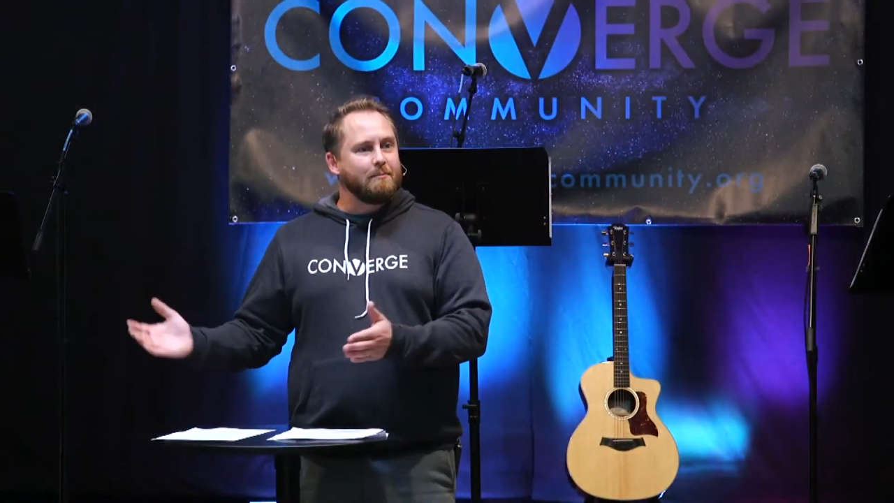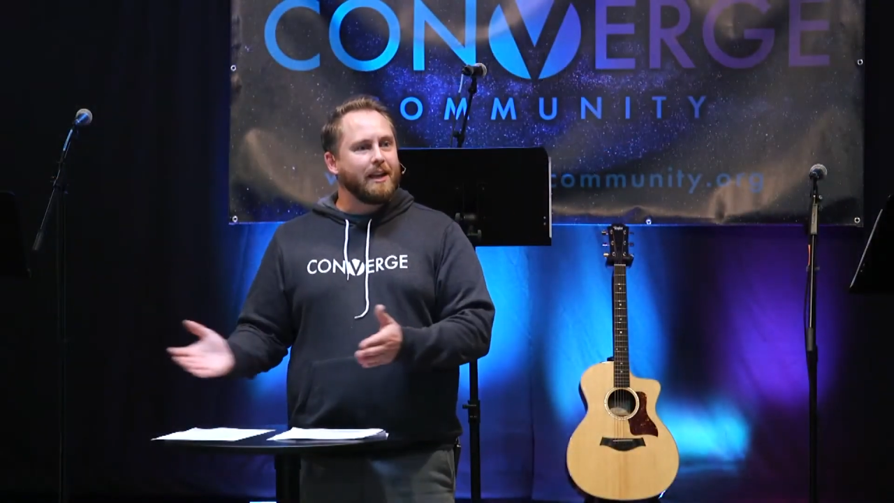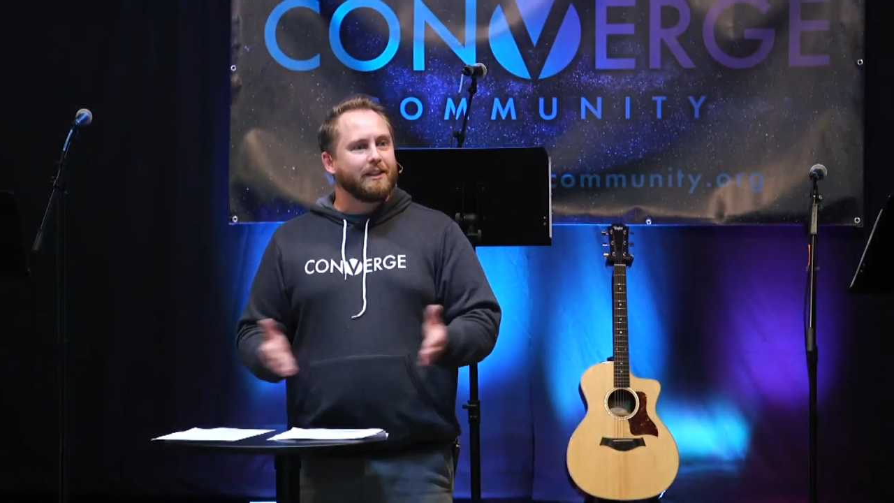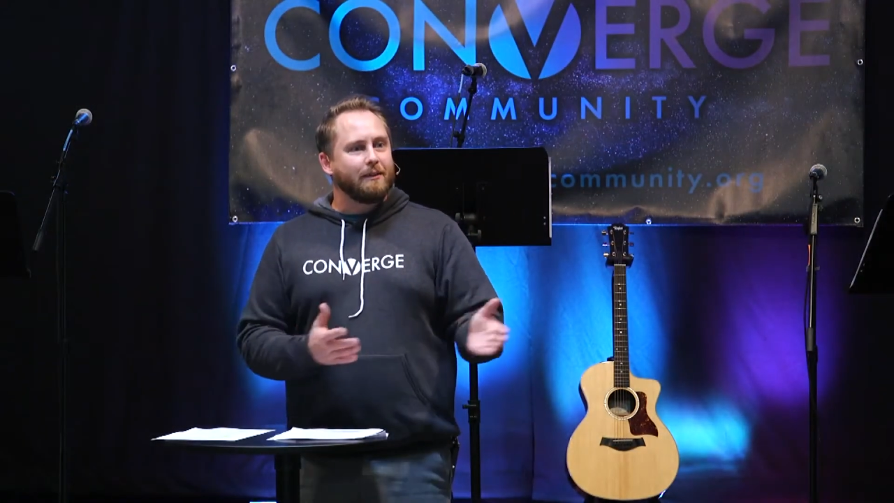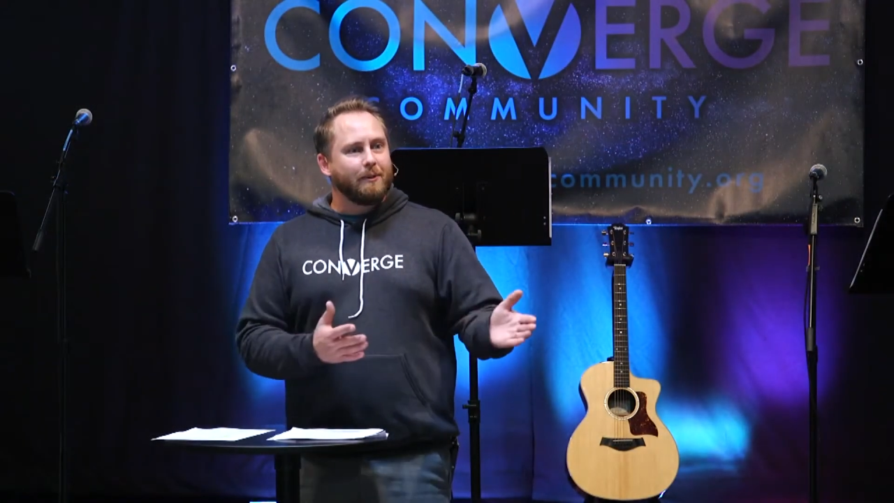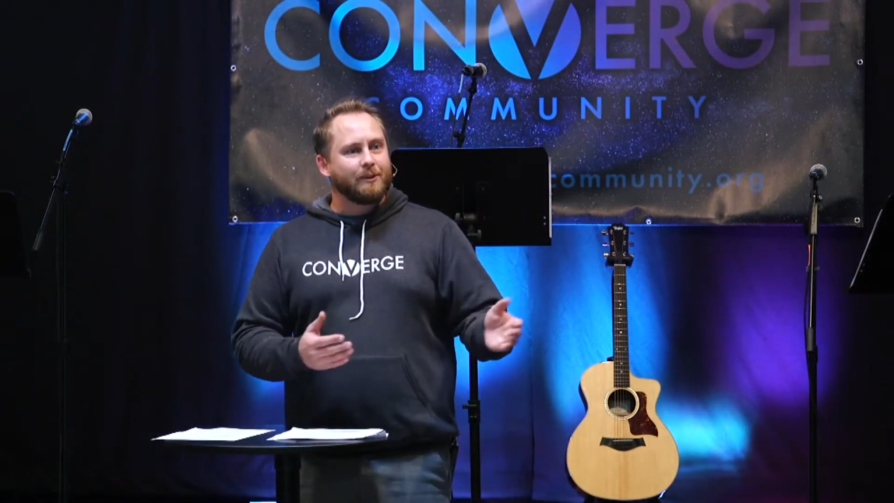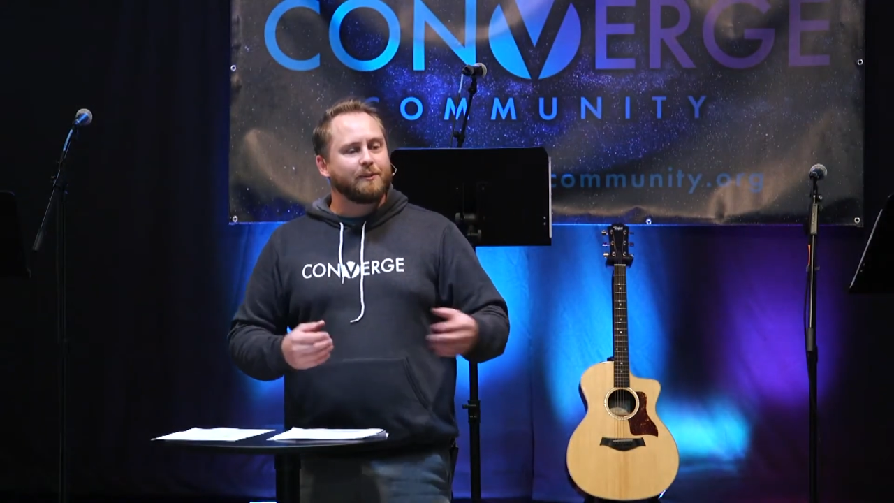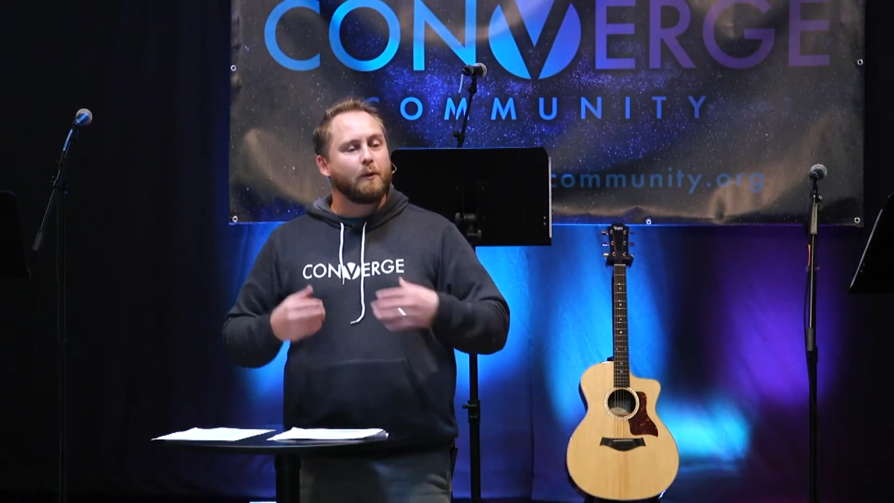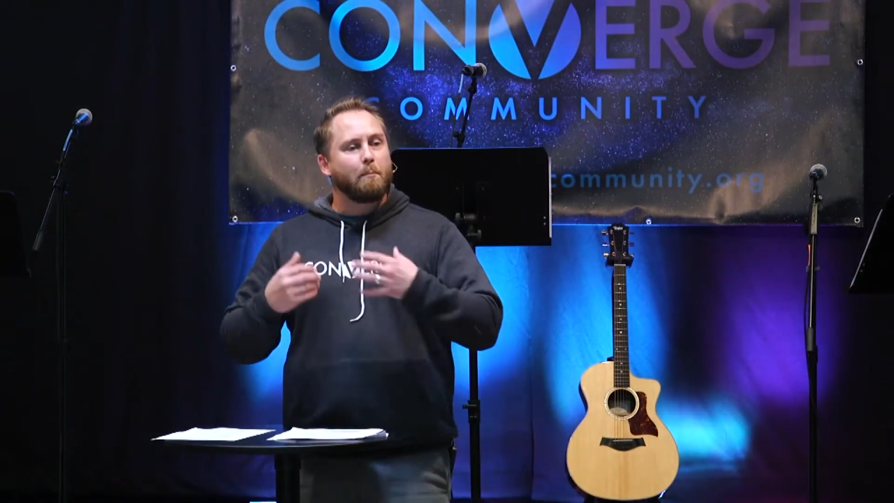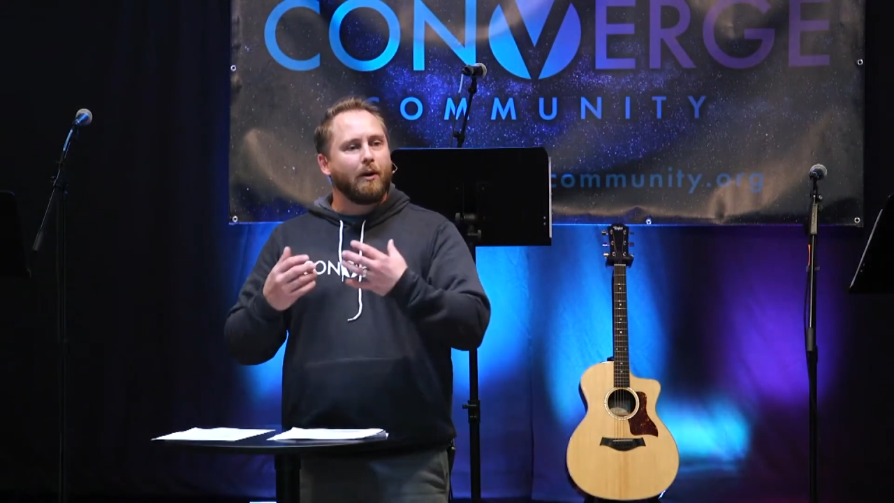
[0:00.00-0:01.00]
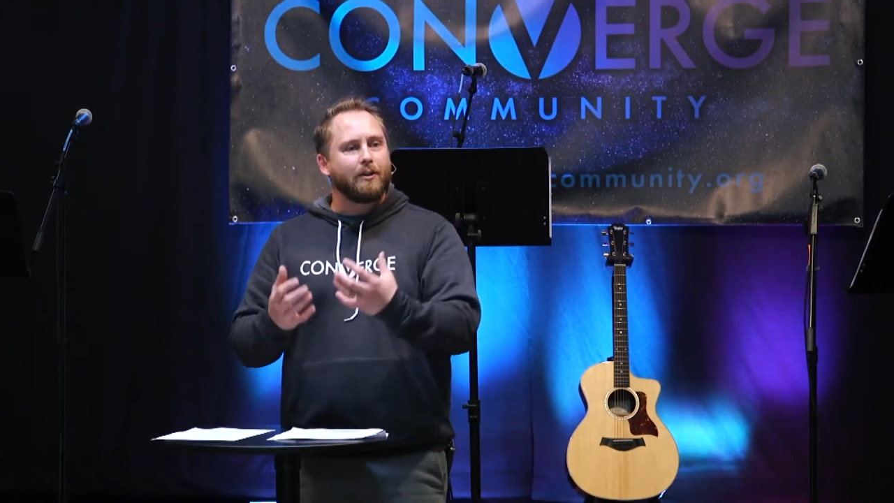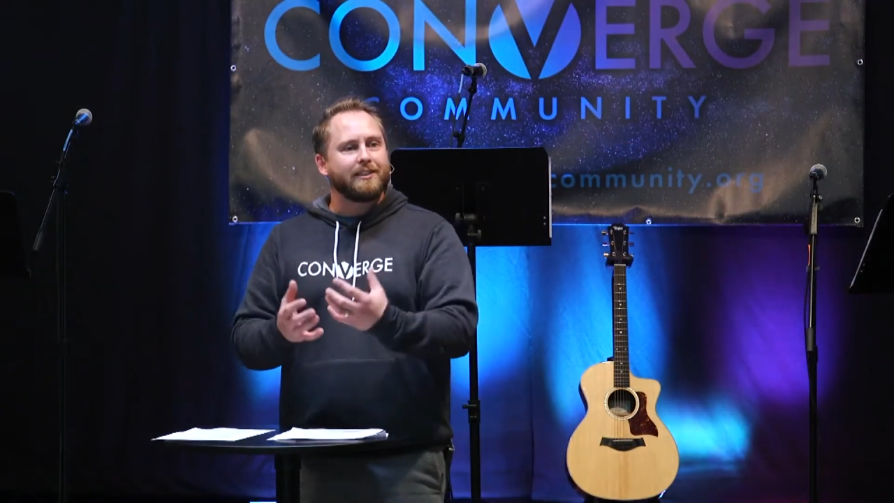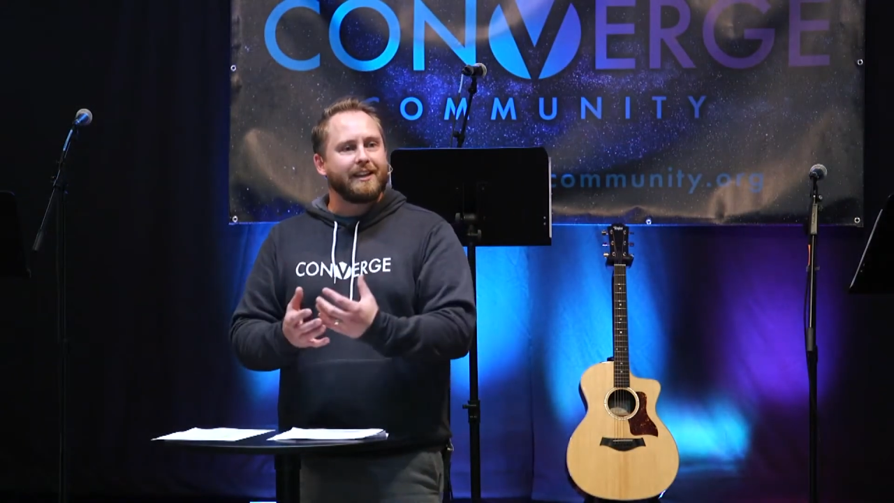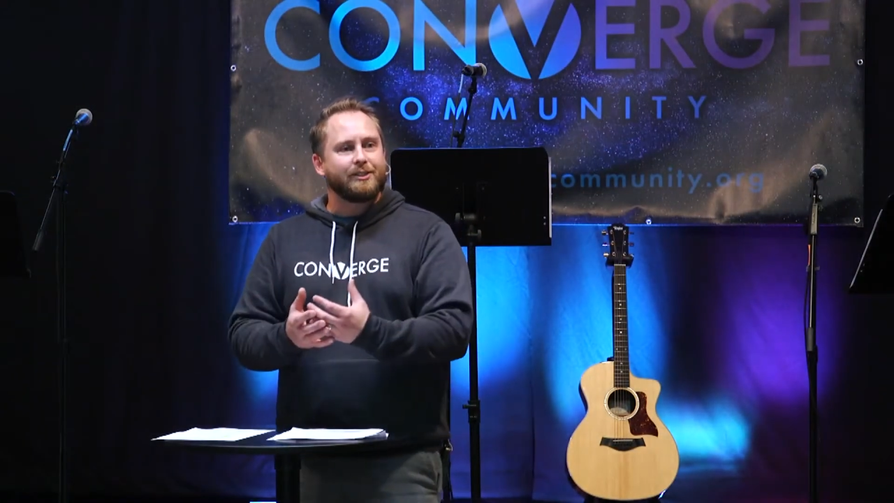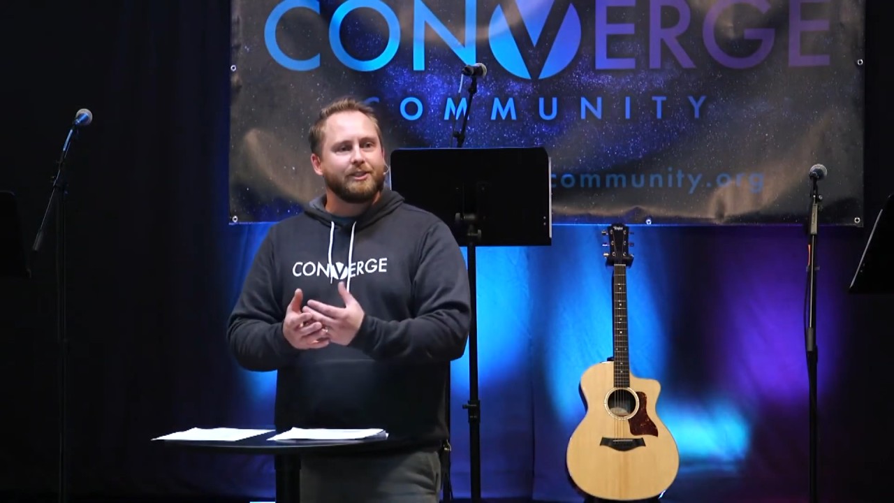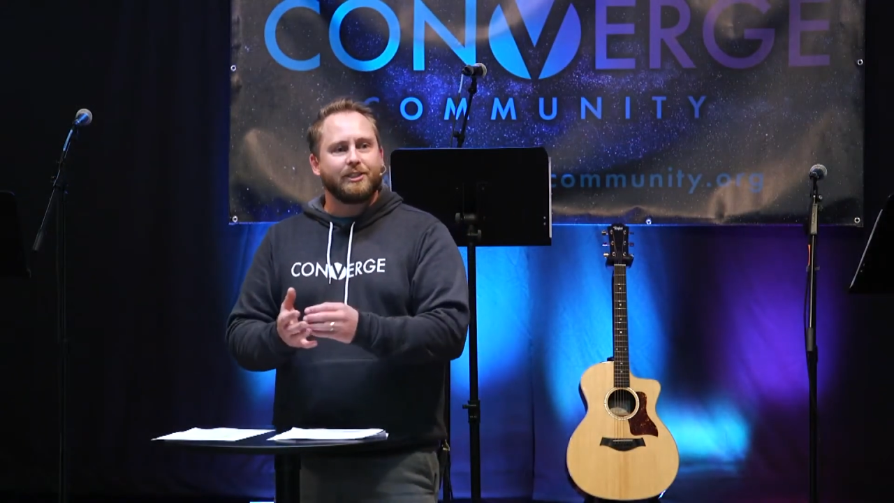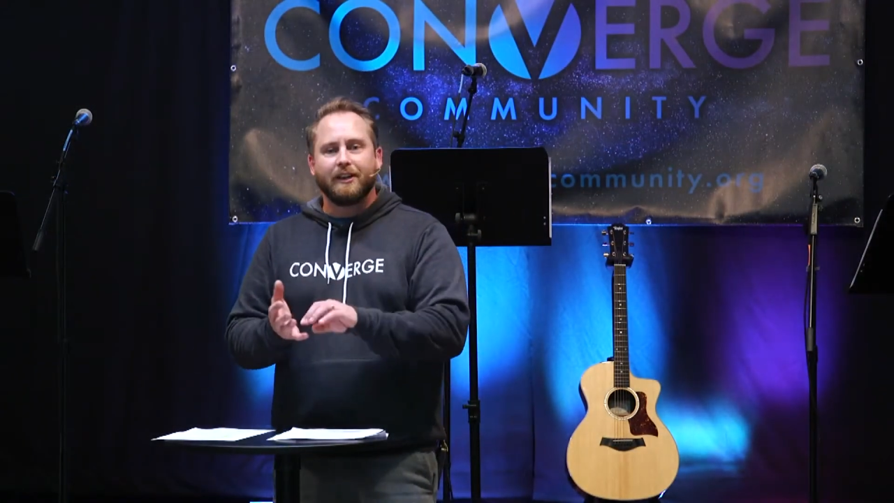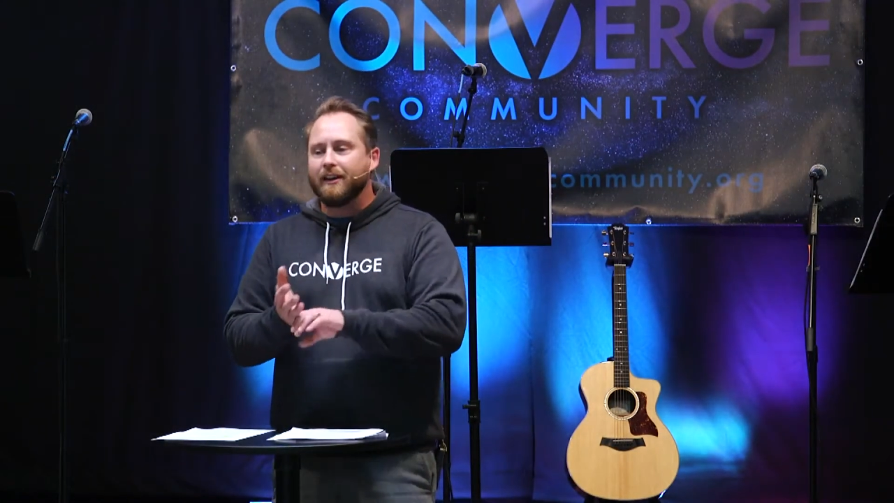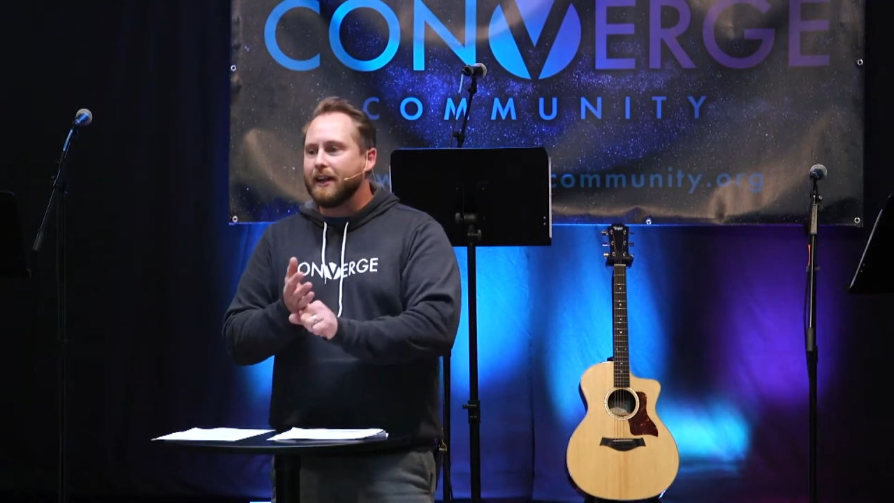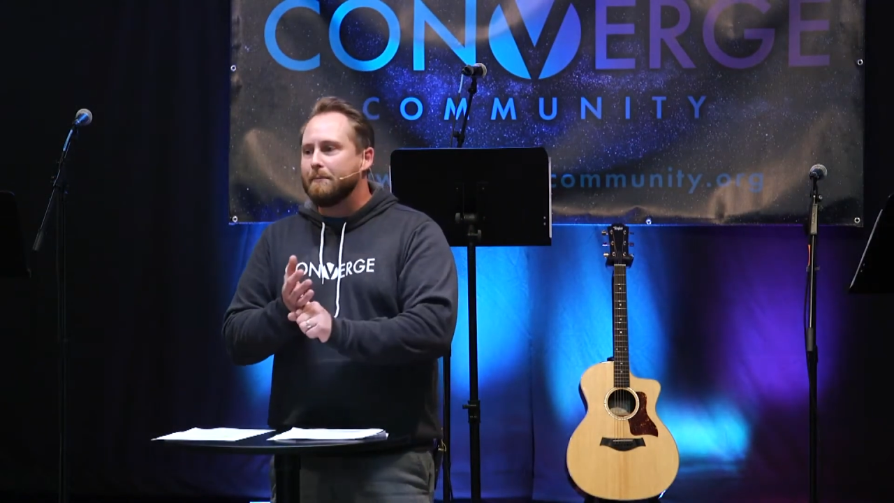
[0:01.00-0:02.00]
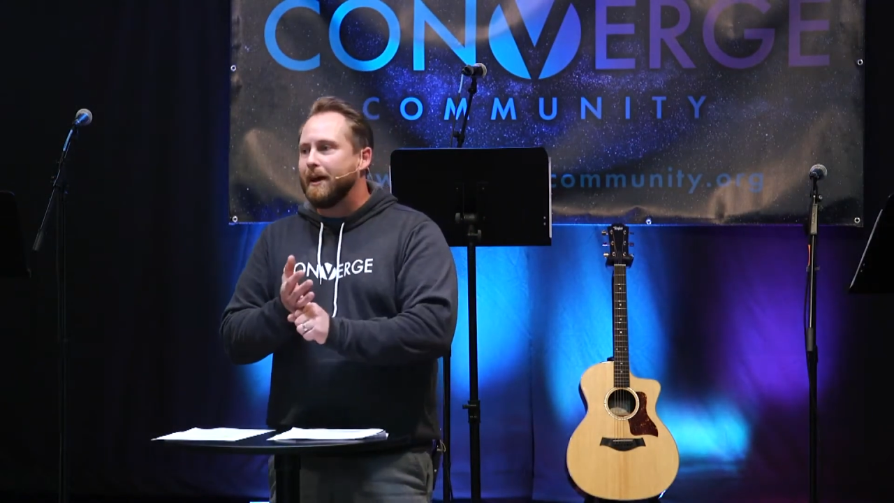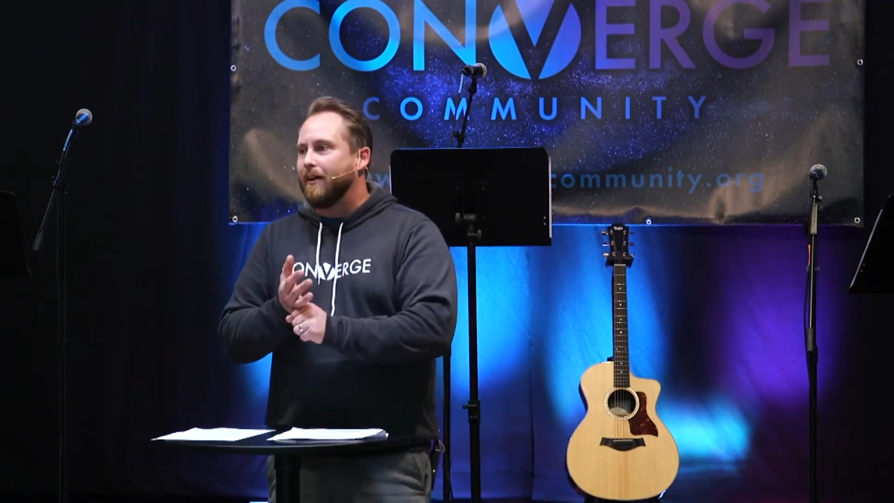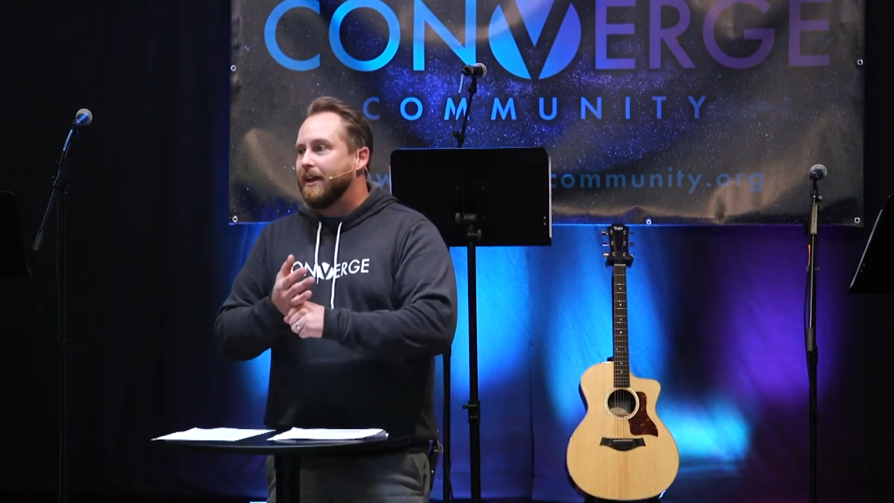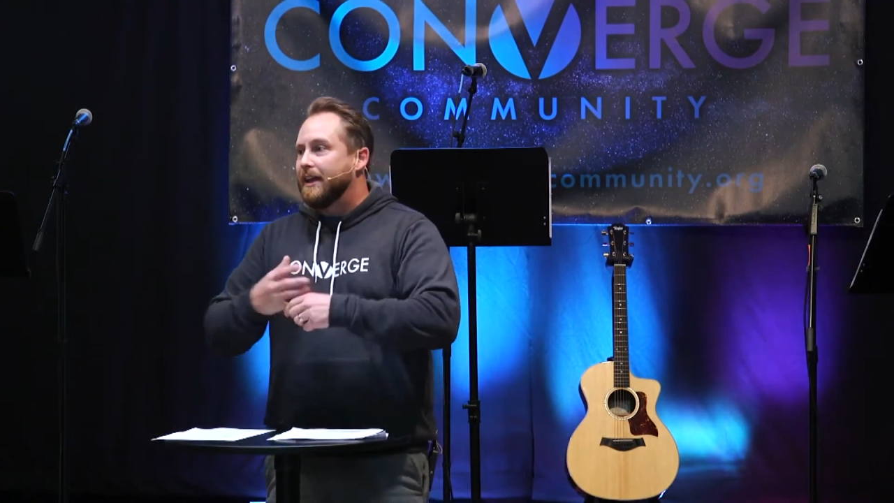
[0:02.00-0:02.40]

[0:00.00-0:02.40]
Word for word: Make the most of it. Paul's actually sharing about,